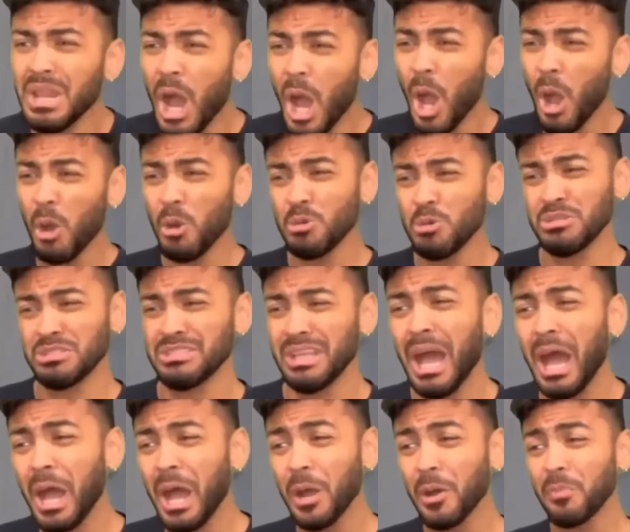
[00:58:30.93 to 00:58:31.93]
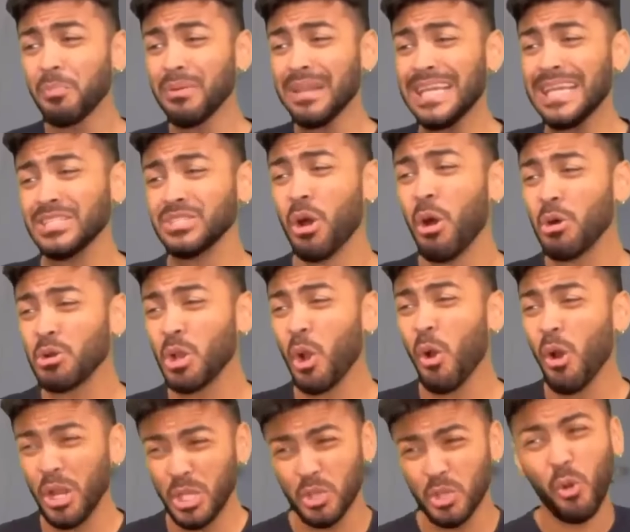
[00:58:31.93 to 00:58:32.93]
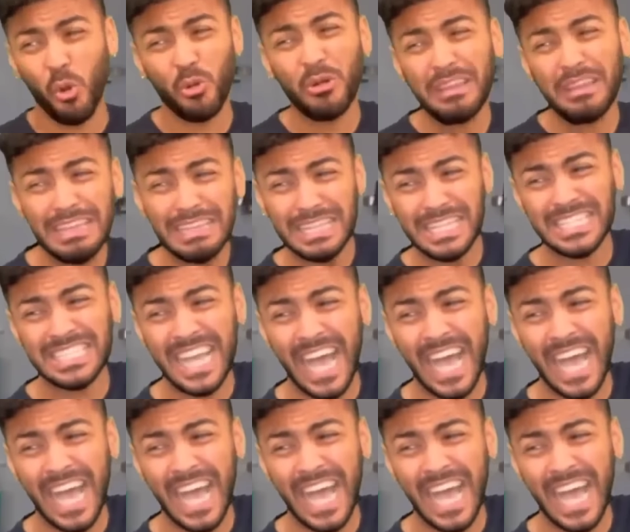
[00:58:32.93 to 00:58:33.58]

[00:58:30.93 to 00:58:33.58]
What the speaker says: No, son, please don't go or you're gonna get